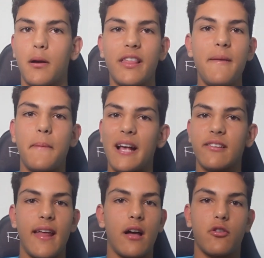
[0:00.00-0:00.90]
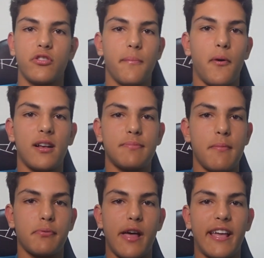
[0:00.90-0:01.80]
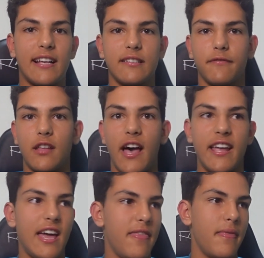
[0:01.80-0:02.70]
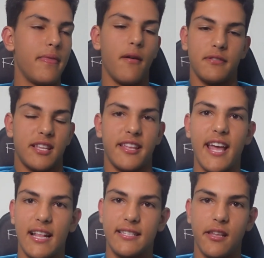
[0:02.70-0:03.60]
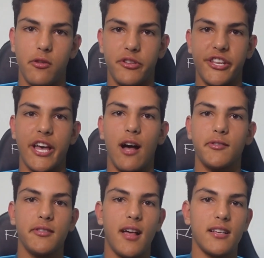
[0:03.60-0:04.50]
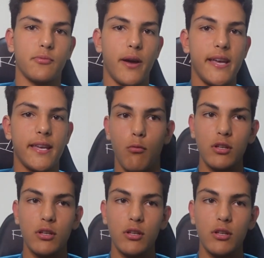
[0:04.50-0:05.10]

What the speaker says: But I think based on how good the Pies have been playing as of late, and obviously the Cats did lose to Carlton last week,